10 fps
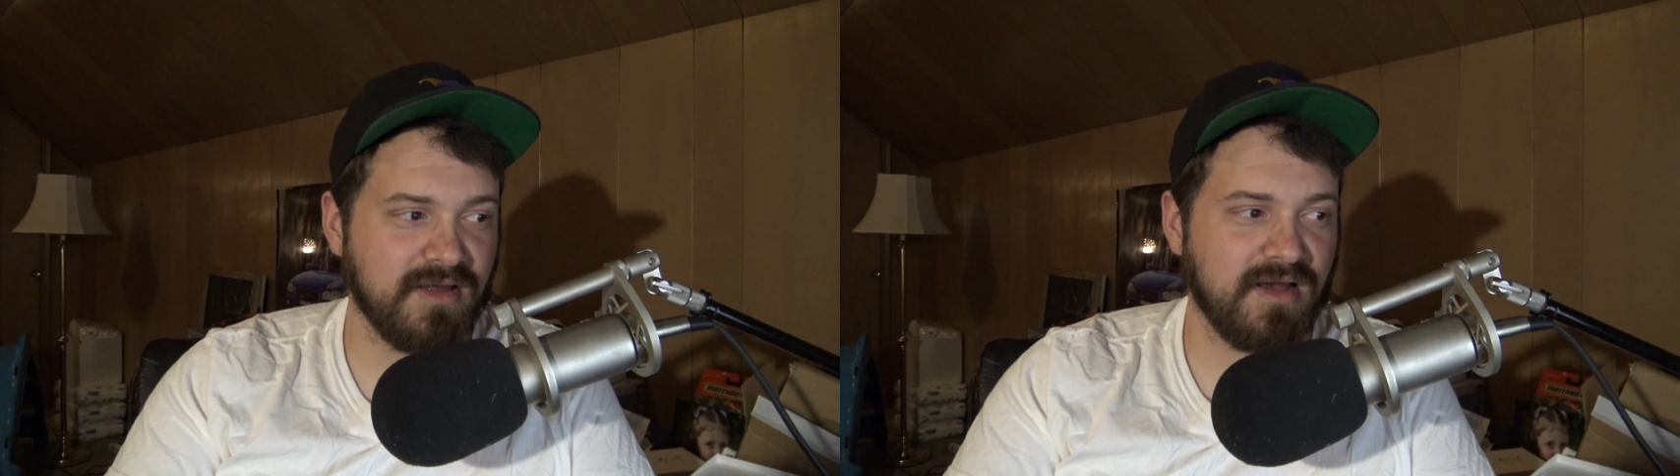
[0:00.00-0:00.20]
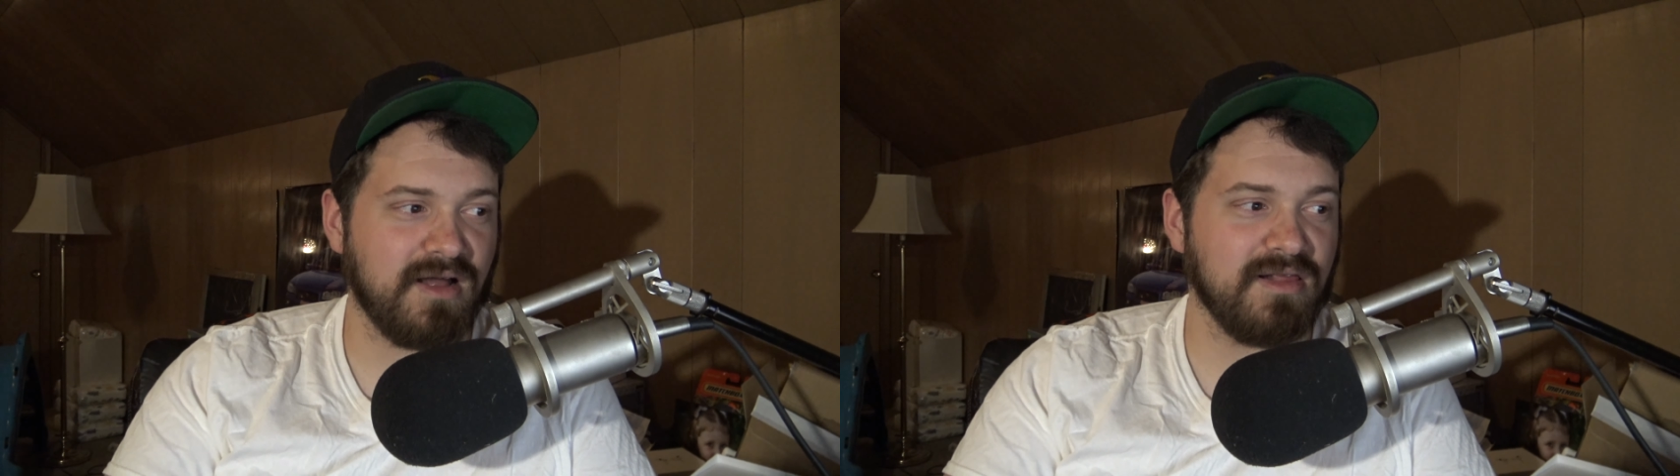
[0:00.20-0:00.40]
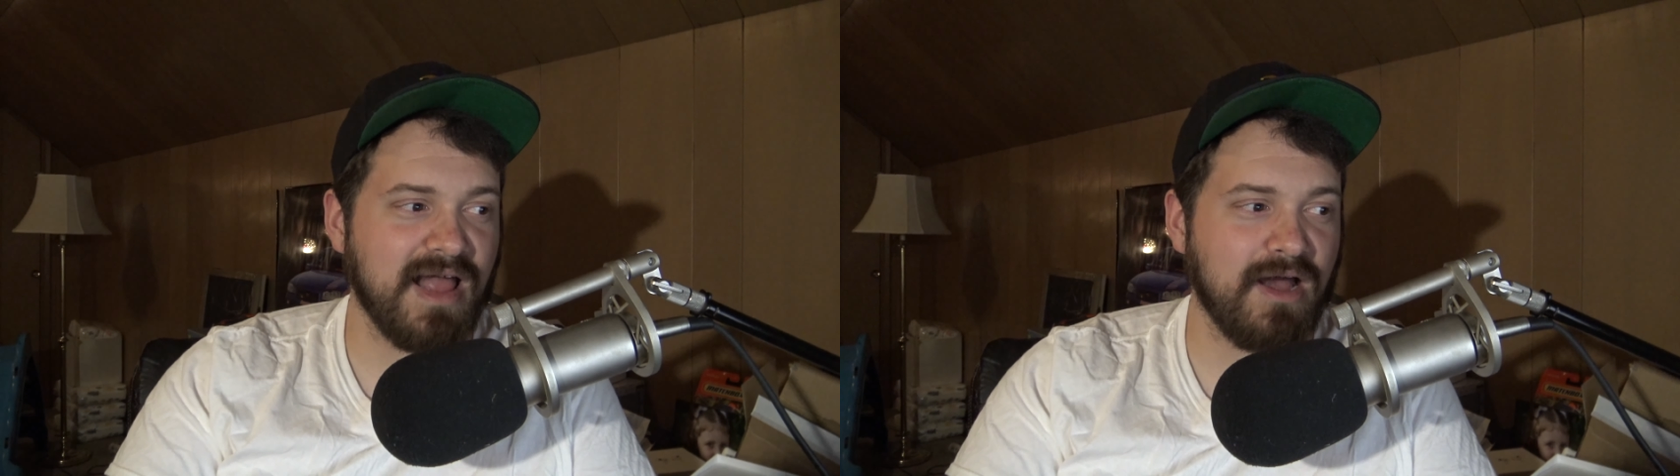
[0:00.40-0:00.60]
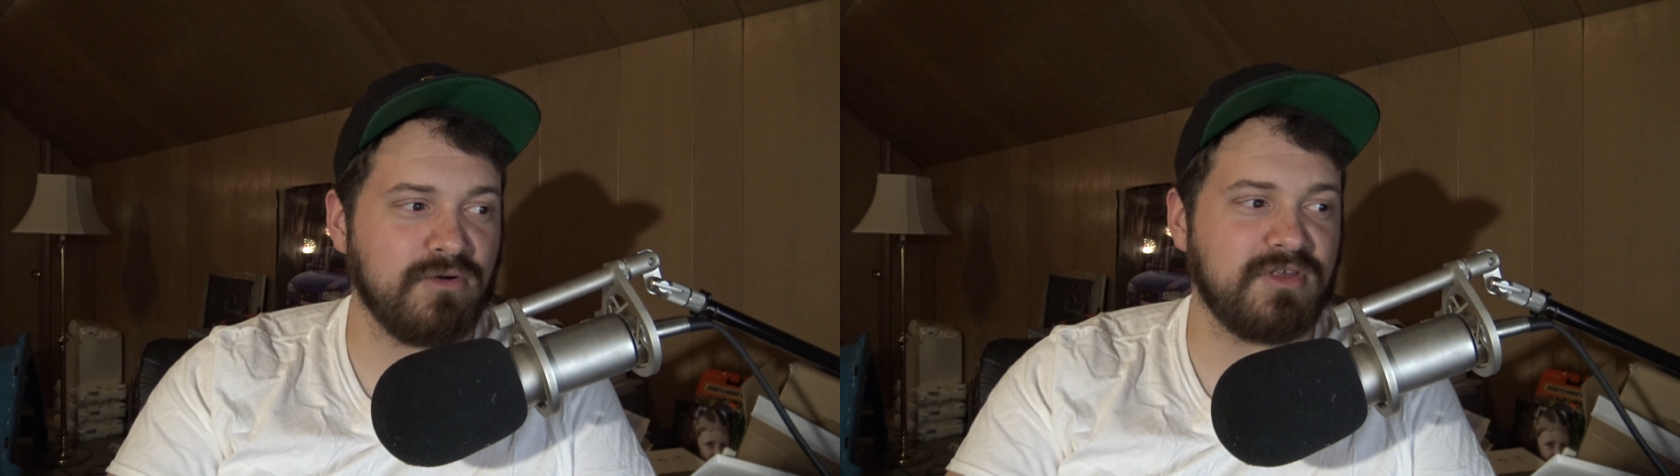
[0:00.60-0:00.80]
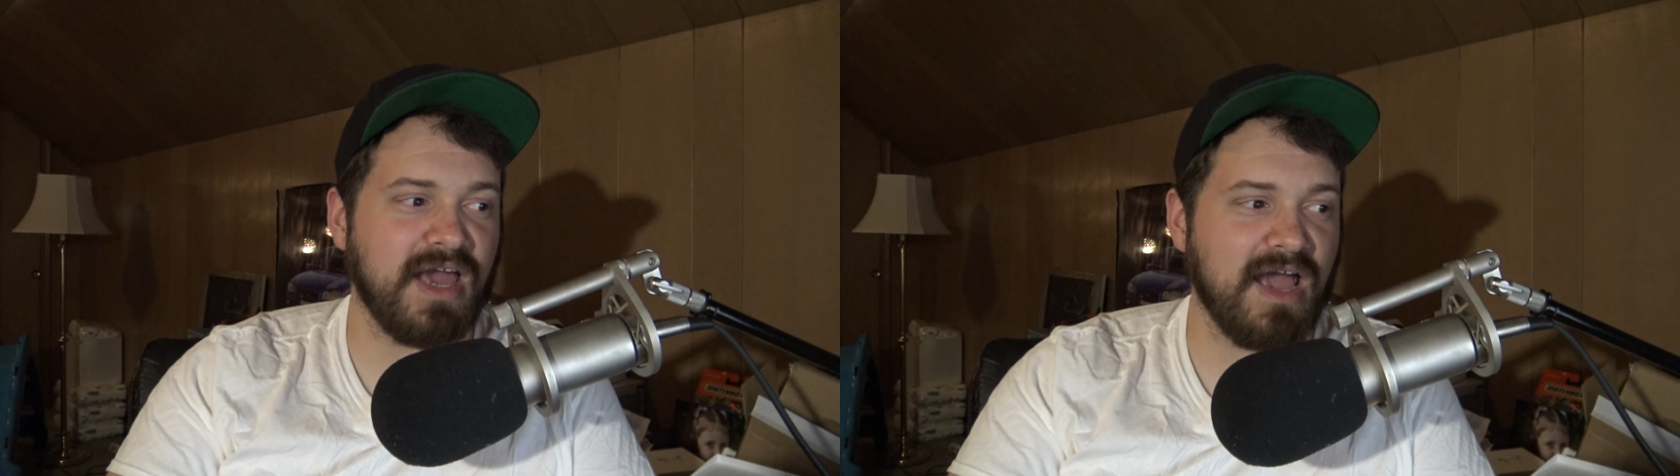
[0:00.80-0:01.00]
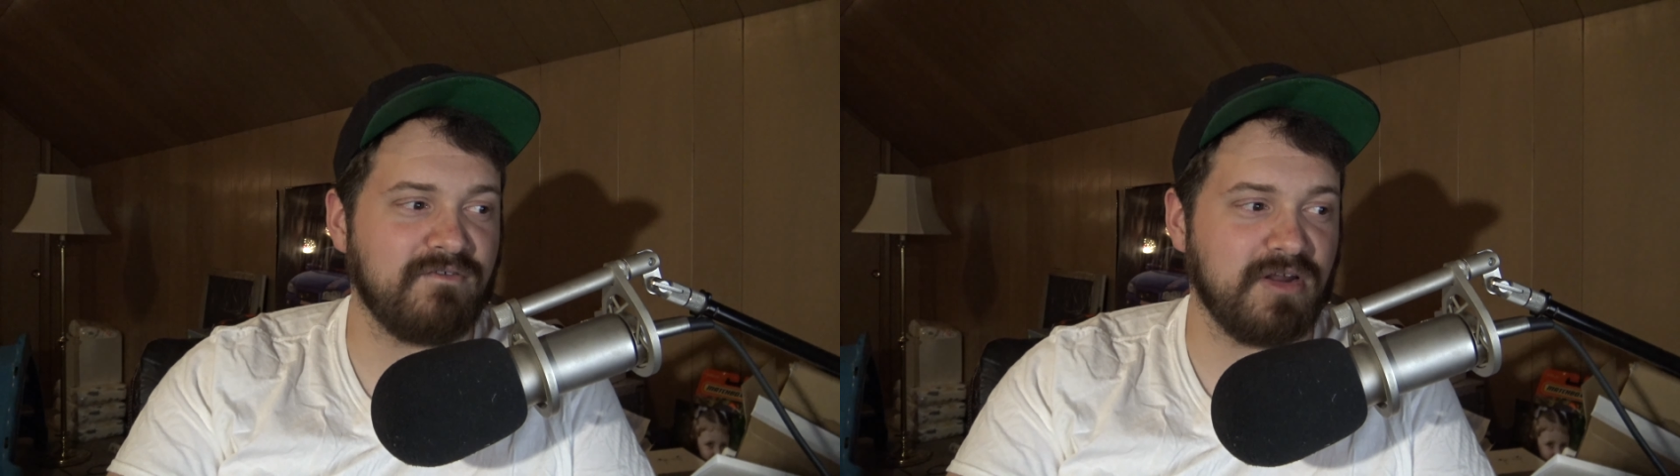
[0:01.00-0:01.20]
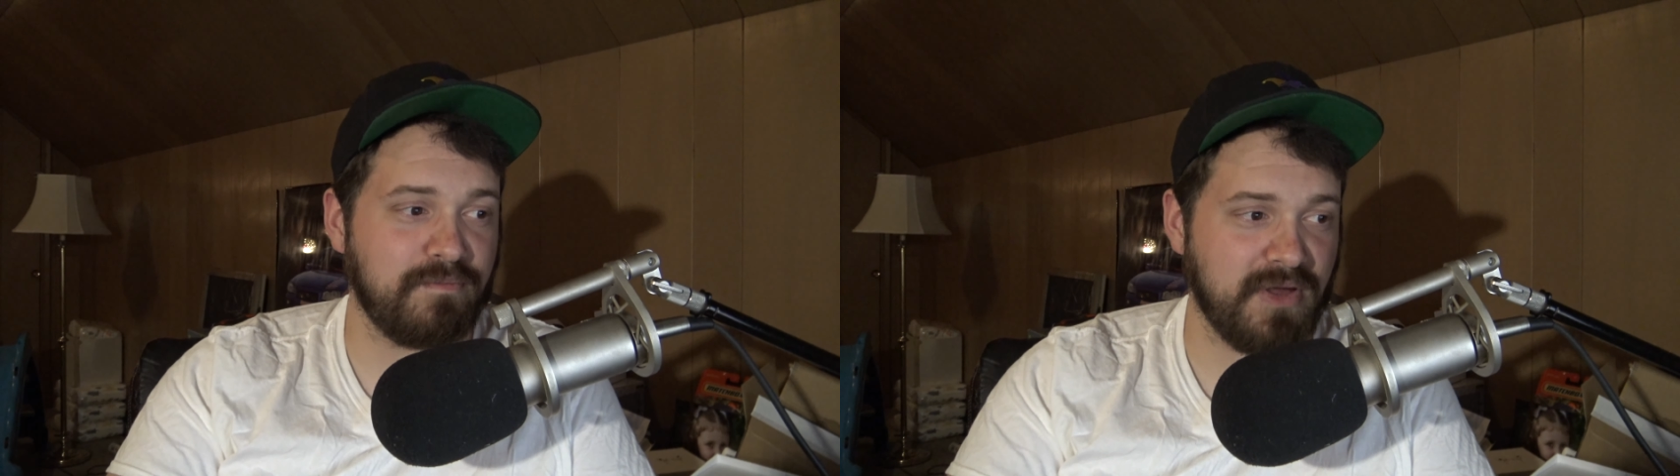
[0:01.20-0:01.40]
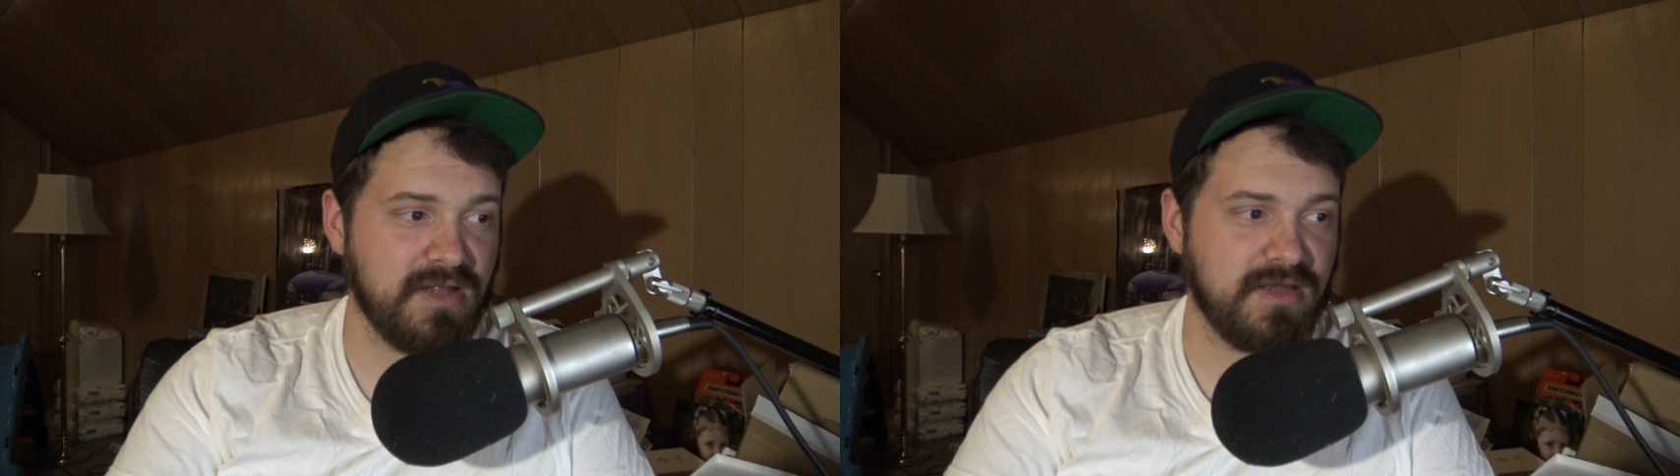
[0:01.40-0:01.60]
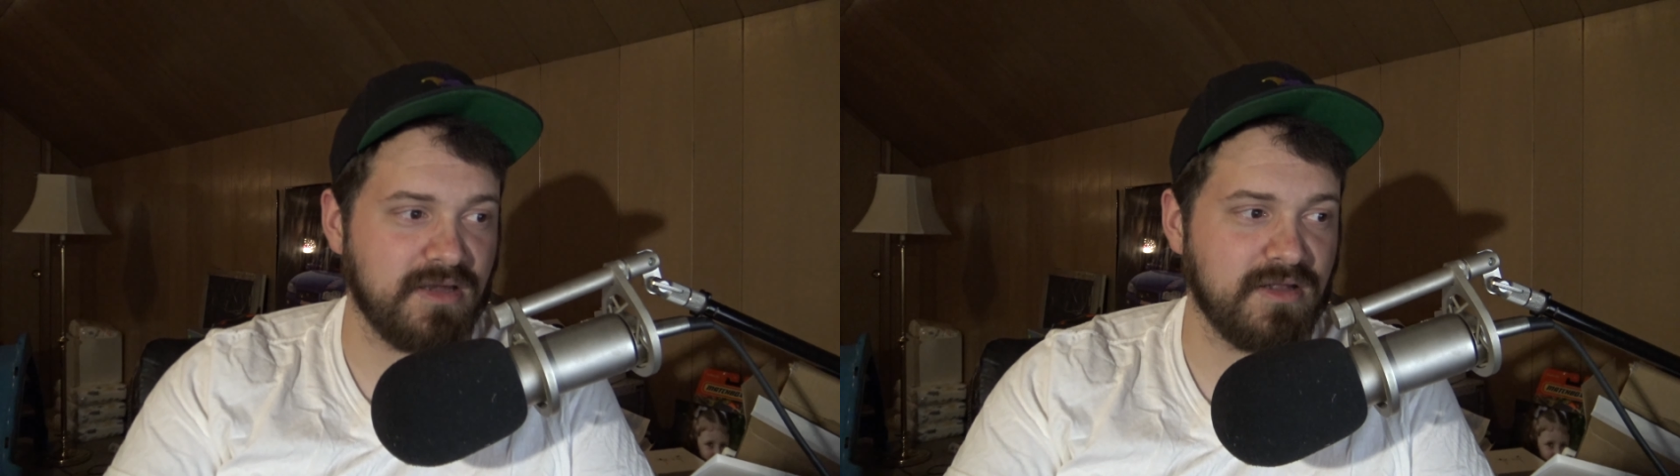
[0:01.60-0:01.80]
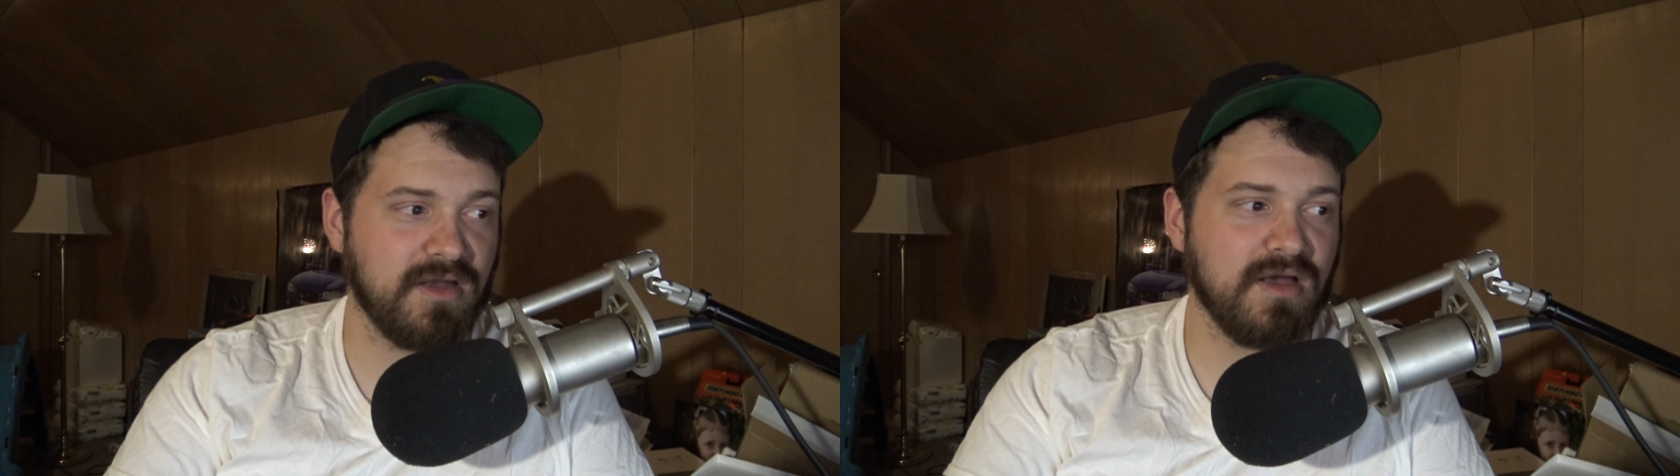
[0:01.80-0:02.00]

allowed to have an opinion